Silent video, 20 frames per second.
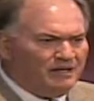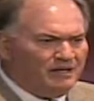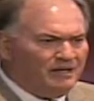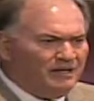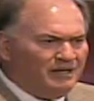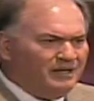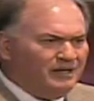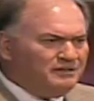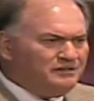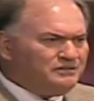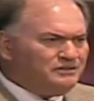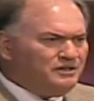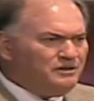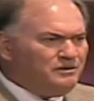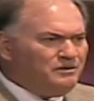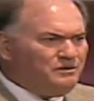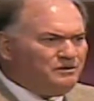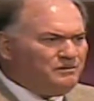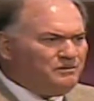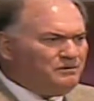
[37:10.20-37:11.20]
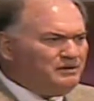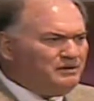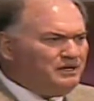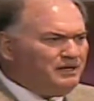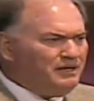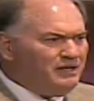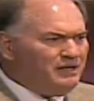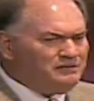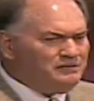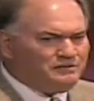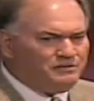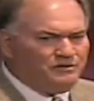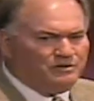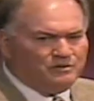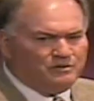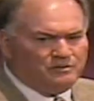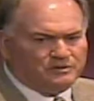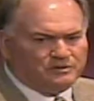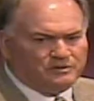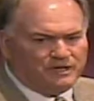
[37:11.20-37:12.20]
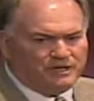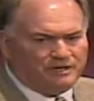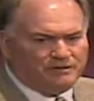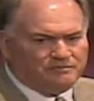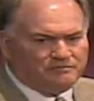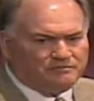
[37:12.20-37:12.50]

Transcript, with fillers: and so i struggle with that